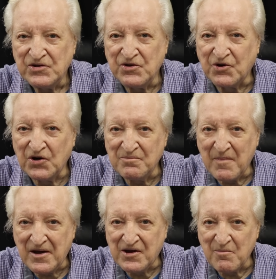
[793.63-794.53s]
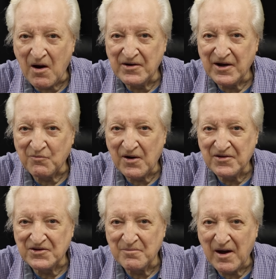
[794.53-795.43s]
you couldn't make your mind up
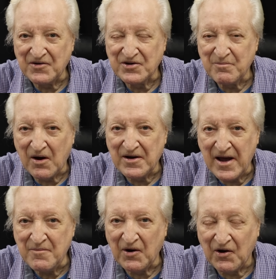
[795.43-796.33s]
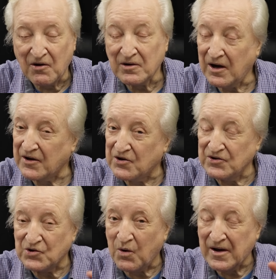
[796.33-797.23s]
whether to mention my name or not. I
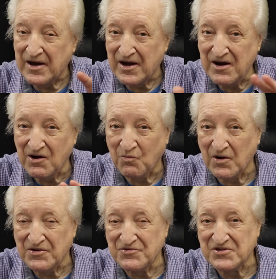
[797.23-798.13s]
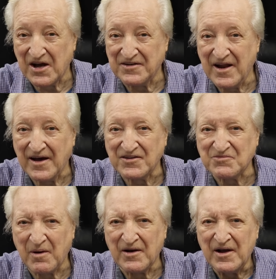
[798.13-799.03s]
couldn't quite hear what you said
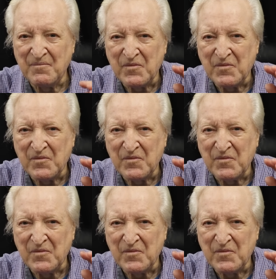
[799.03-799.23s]
next, but